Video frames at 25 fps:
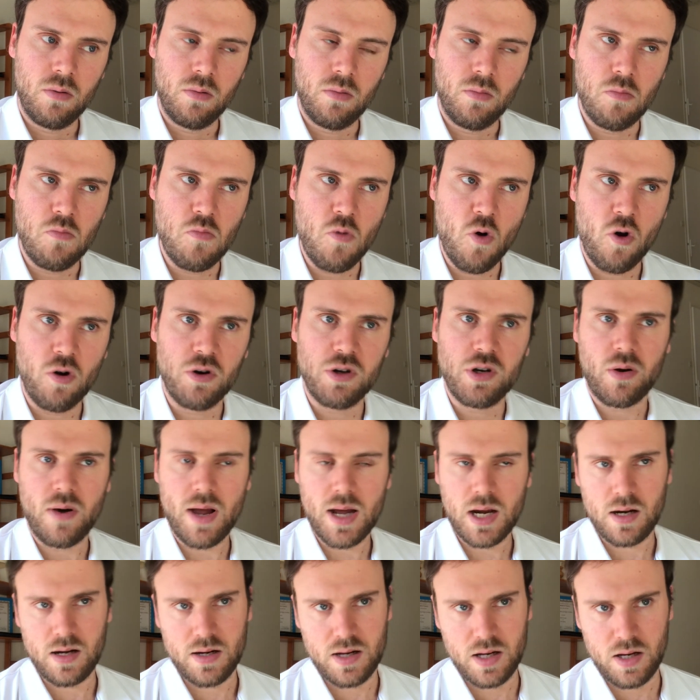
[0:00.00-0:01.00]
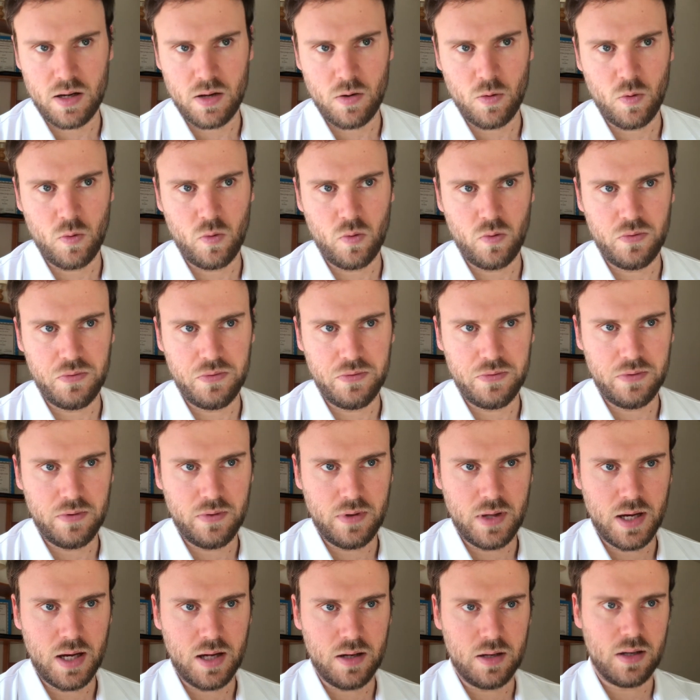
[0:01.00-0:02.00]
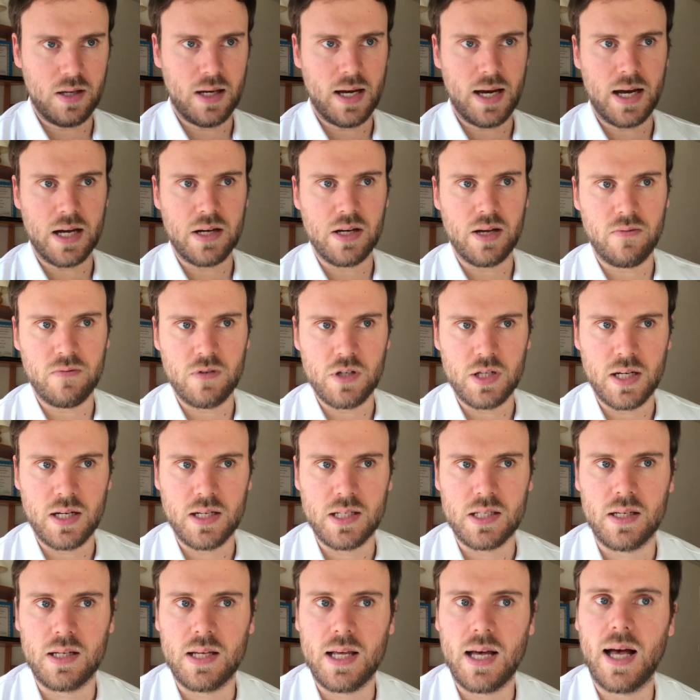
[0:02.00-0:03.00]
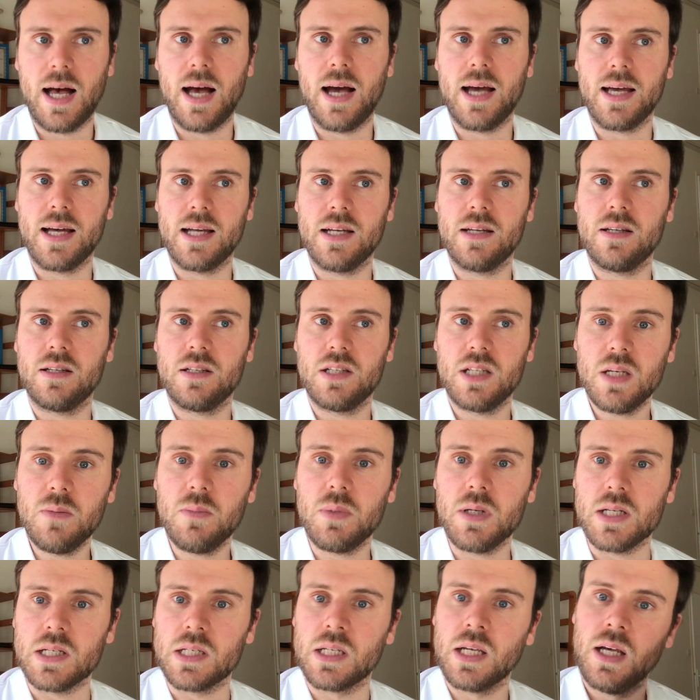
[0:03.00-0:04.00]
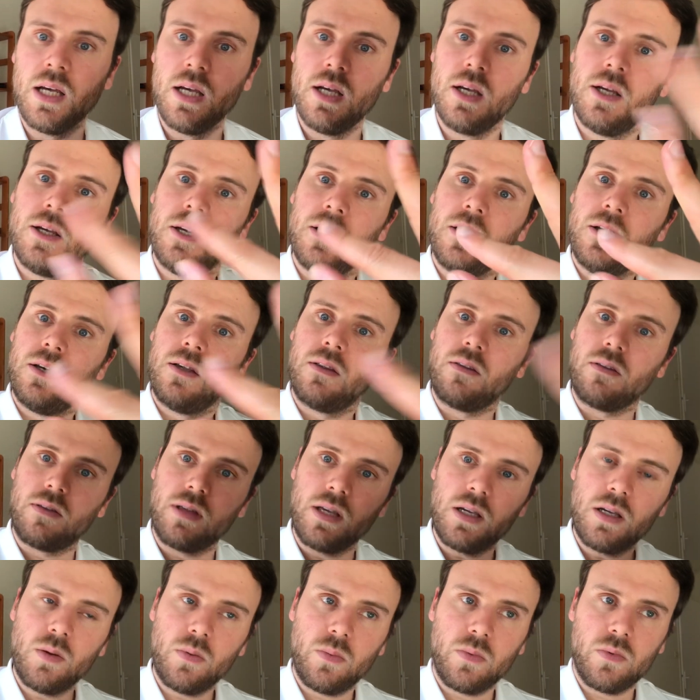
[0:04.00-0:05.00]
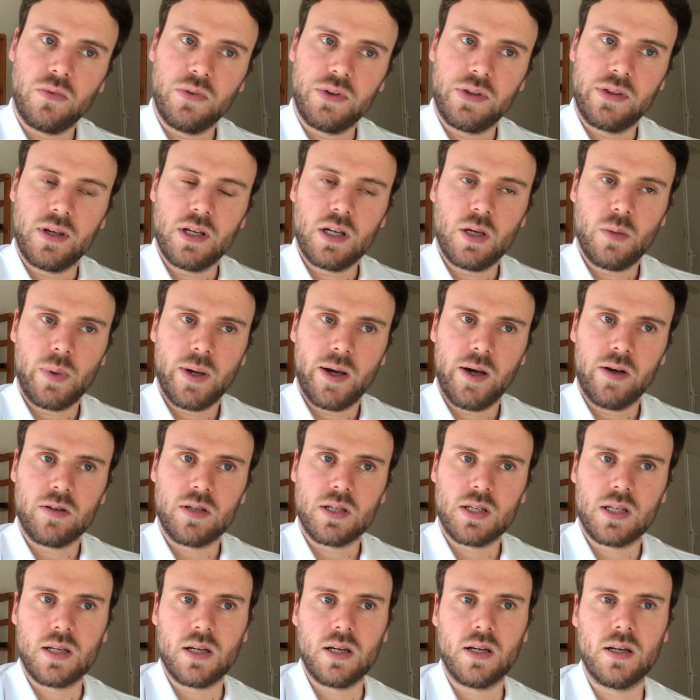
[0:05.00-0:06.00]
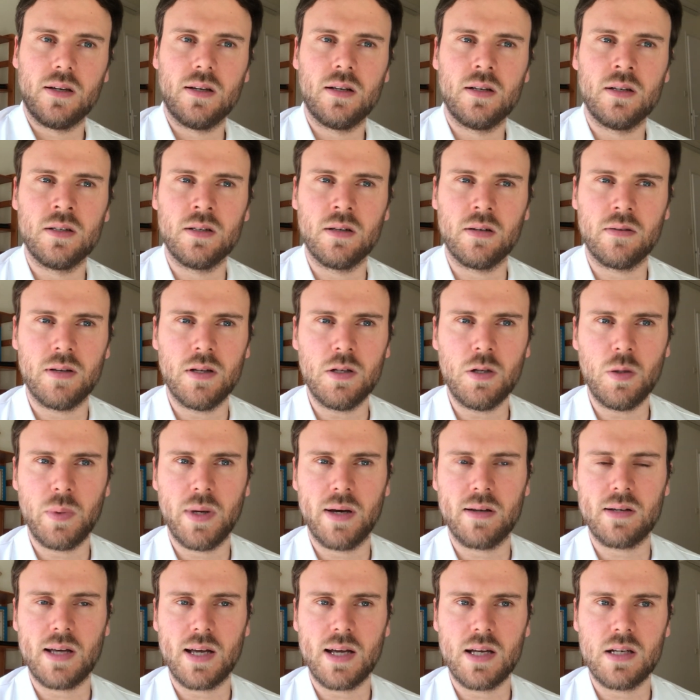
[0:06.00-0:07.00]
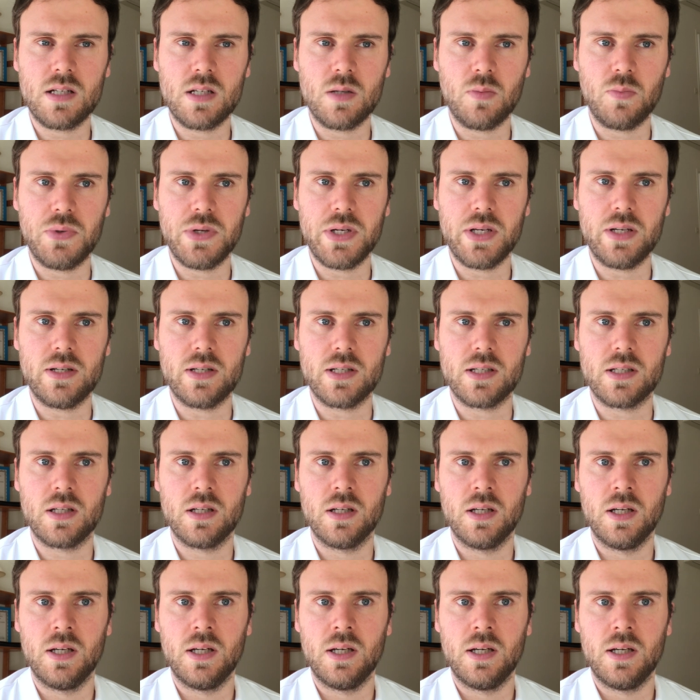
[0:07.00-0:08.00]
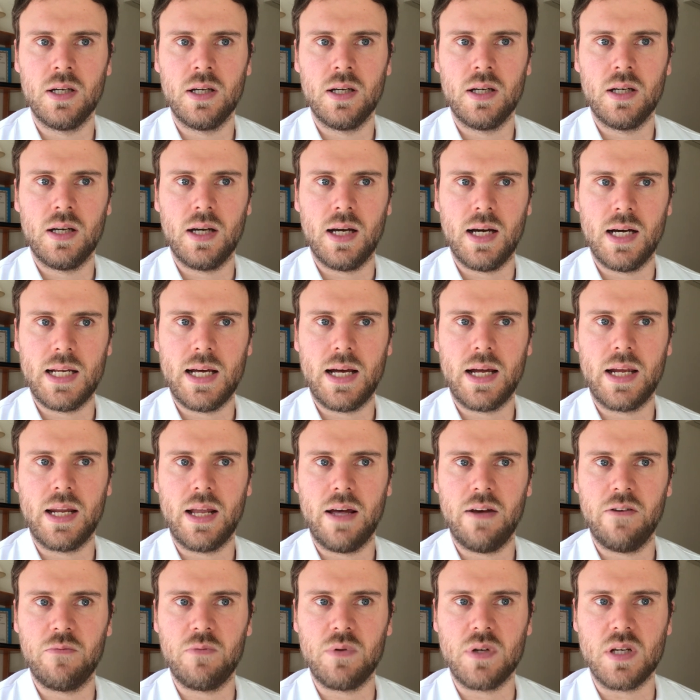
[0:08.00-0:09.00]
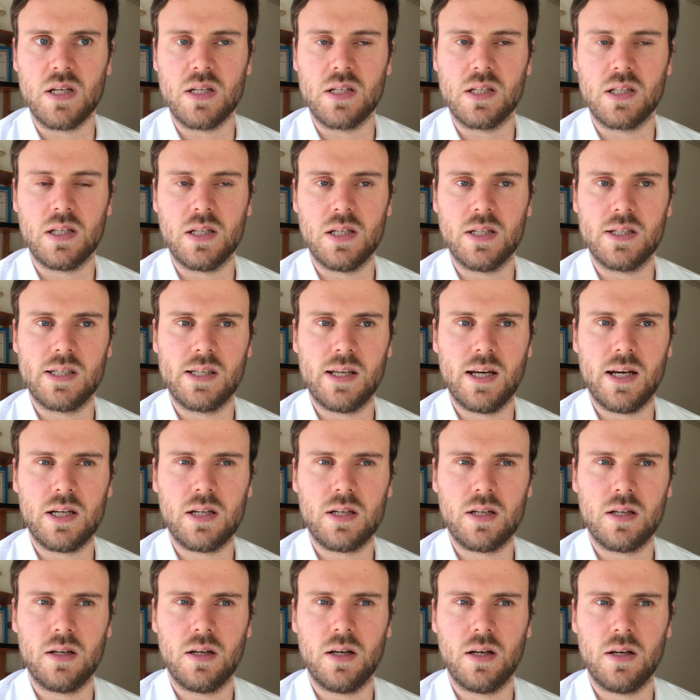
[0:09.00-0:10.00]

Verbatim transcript: more directly than INFJs and INTPs. The thing, of, the thing about the thing about INTPs and INFPs is that